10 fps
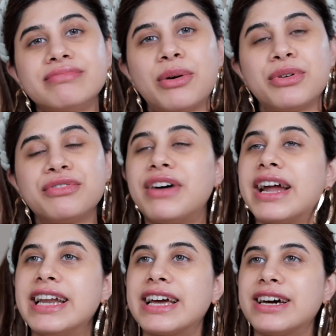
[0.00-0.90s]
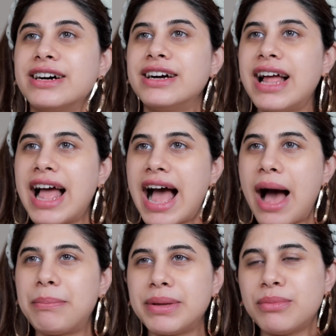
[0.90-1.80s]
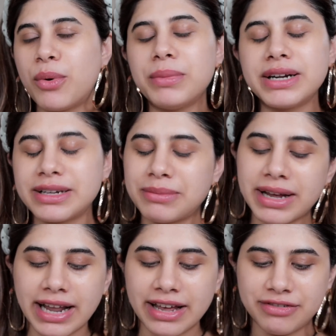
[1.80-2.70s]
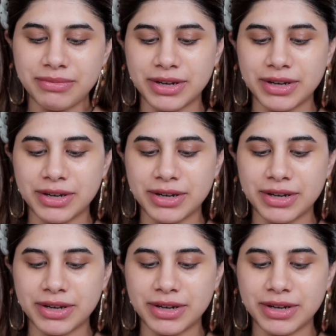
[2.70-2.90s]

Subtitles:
I want to find like a happy moment in my life